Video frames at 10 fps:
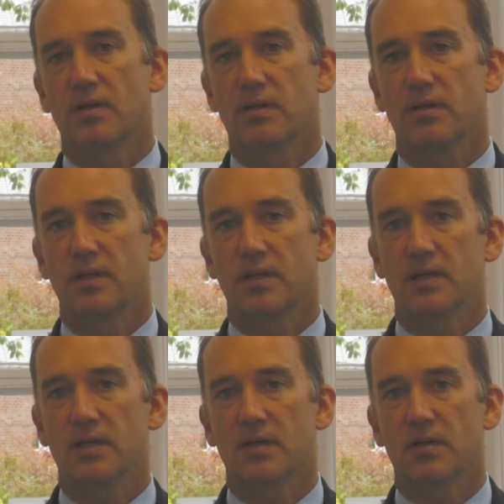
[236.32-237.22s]

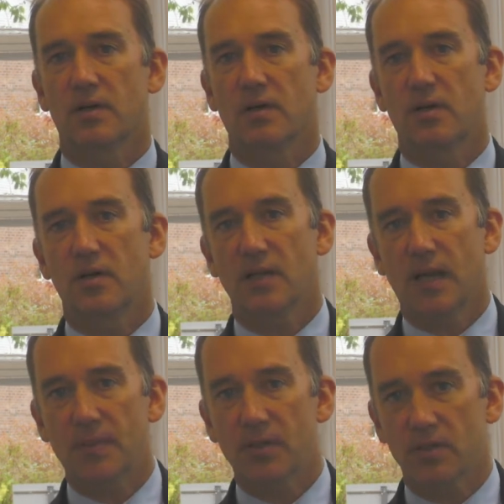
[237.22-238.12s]
The early
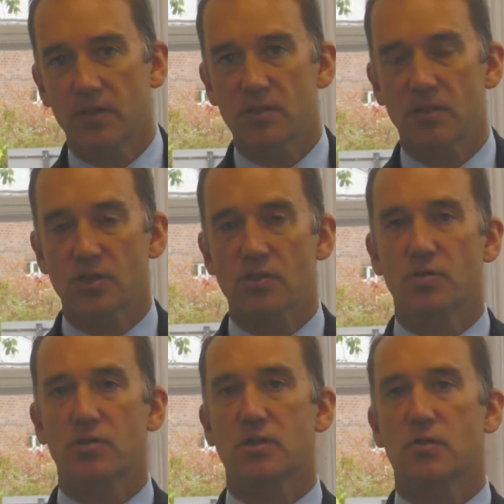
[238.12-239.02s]
applicants are
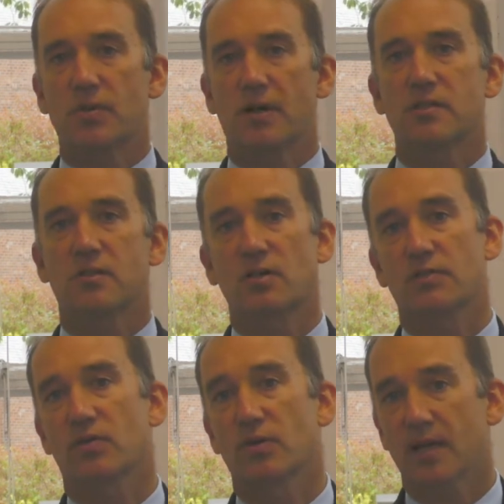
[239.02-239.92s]
students who apply to
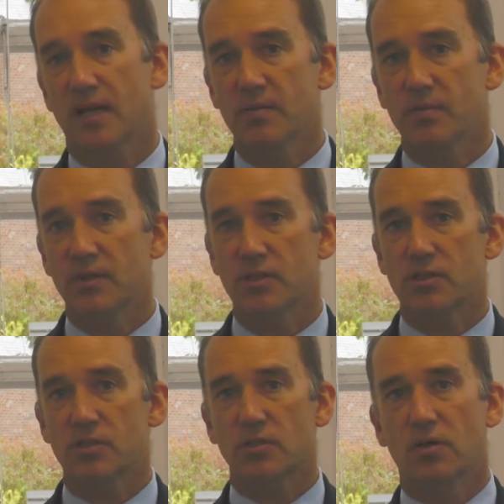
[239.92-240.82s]
Oxford or
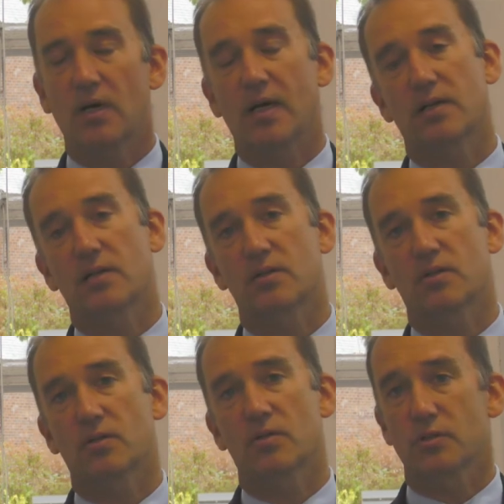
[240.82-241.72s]
Cambridge, and
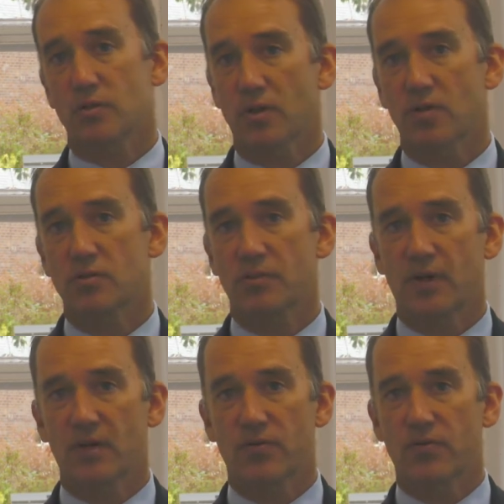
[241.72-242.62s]
also those
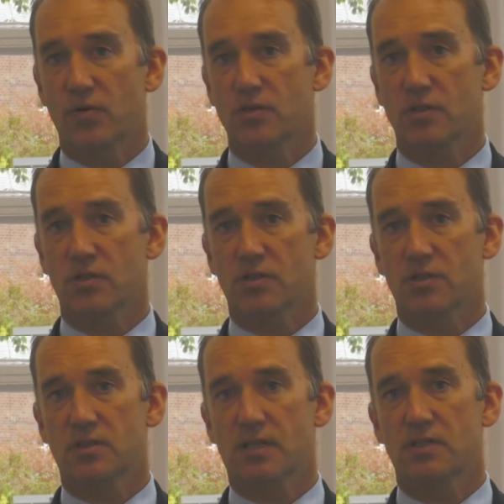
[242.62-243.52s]
applying for courses such
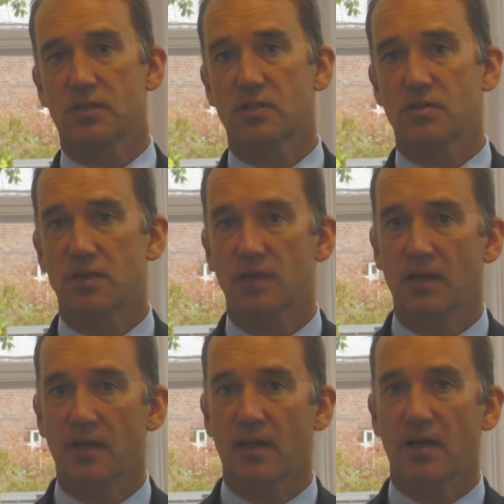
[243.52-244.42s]
as dentistry,
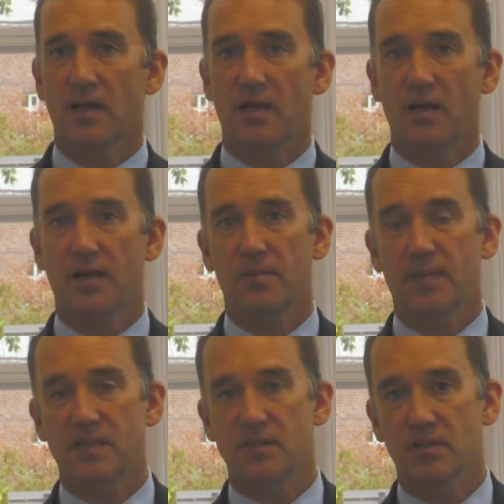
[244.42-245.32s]

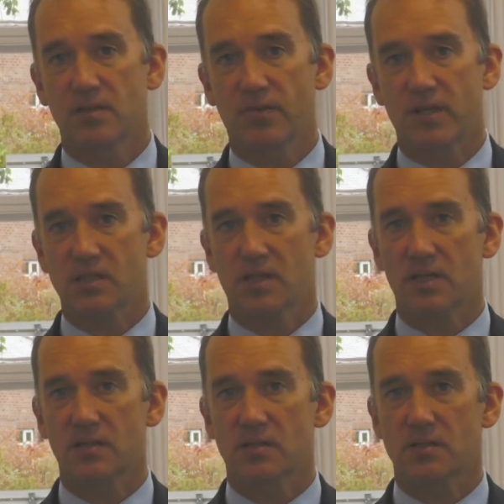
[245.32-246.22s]
medicine and vet
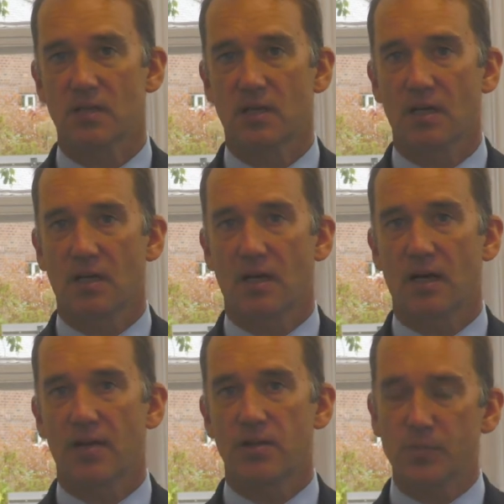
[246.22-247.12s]
science.
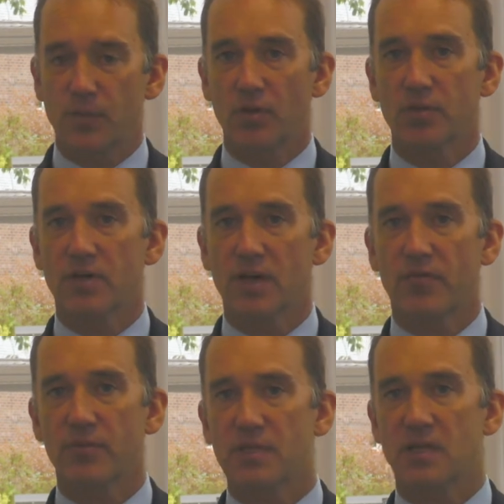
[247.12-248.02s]
And the support you get
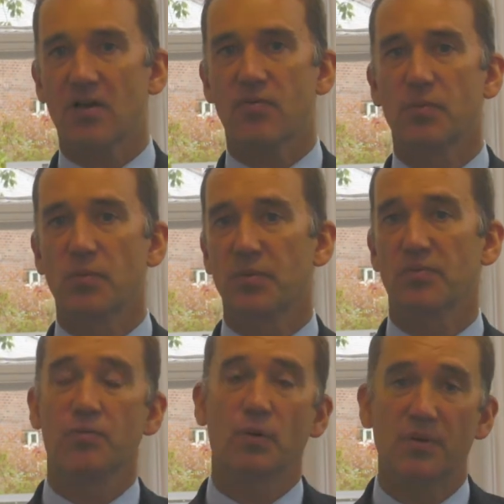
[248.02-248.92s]
from Miss
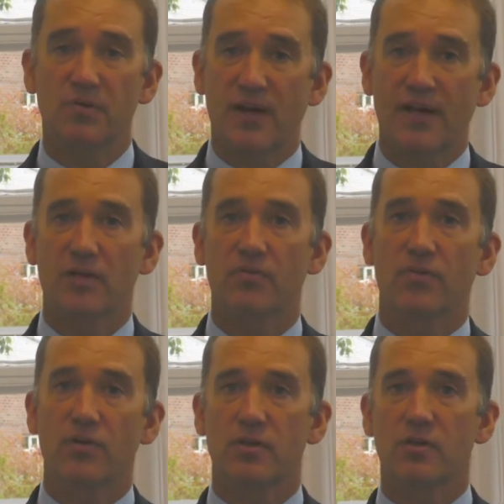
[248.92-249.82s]
Kaufman will be vital
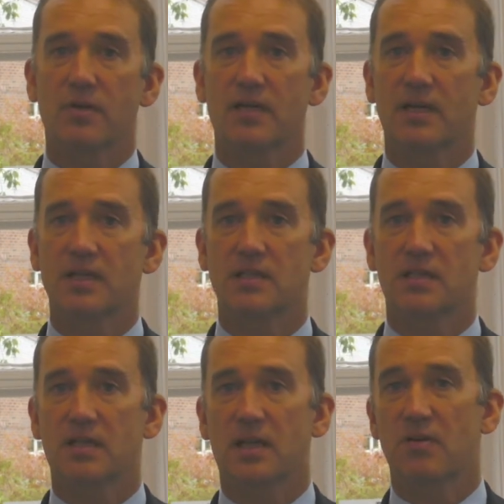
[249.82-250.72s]
for you in
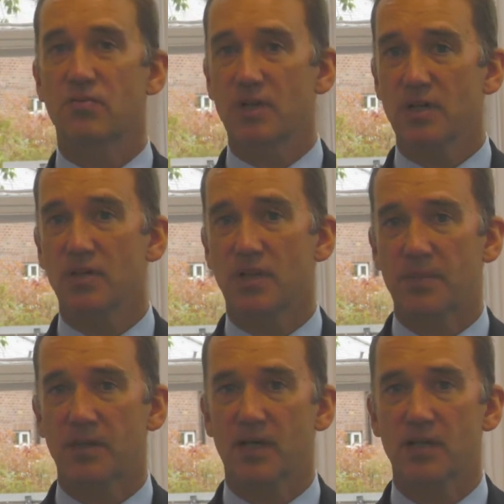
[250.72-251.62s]
getting a really good
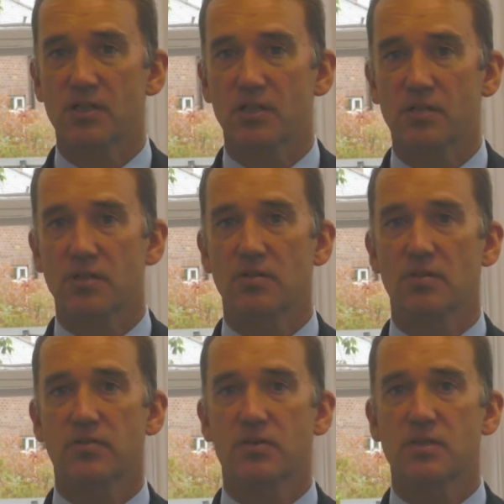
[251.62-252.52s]
application to
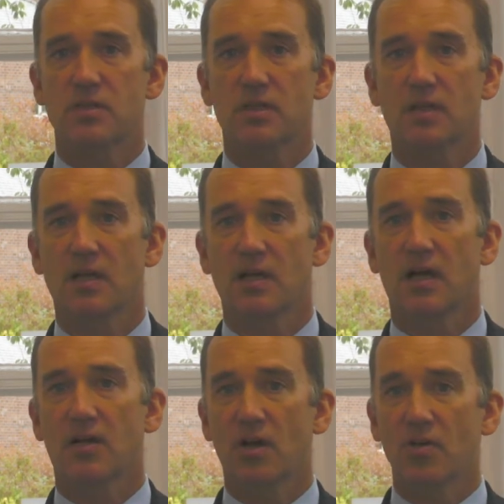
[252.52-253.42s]
university
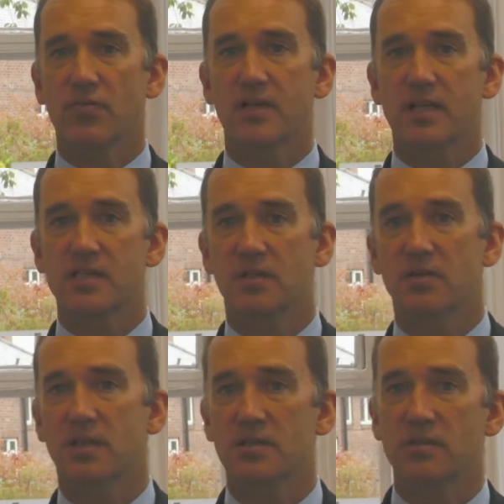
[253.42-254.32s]
and hopefully getting you
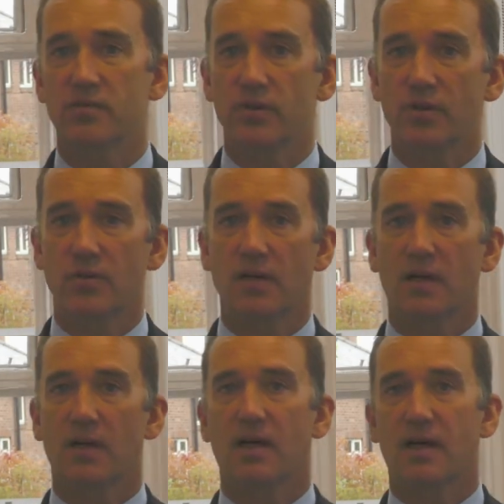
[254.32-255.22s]
the interview
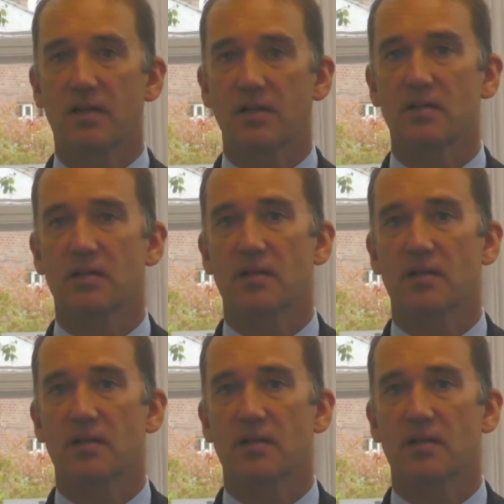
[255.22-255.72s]
and